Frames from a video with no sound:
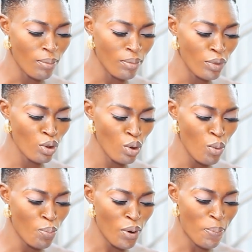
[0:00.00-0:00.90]

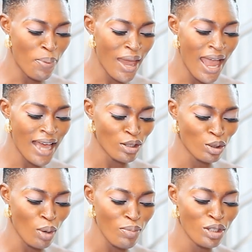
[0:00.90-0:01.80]
you prepare and
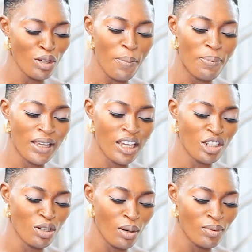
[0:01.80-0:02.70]
submit your
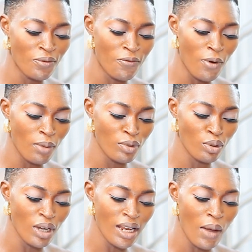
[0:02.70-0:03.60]
application form
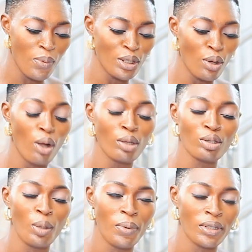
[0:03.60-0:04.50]
together with all
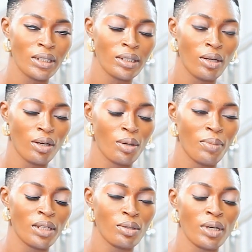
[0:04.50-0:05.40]
supporting
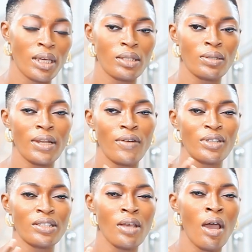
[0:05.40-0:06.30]
documents. Okay, so there
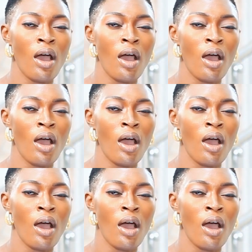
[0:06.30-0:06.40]
is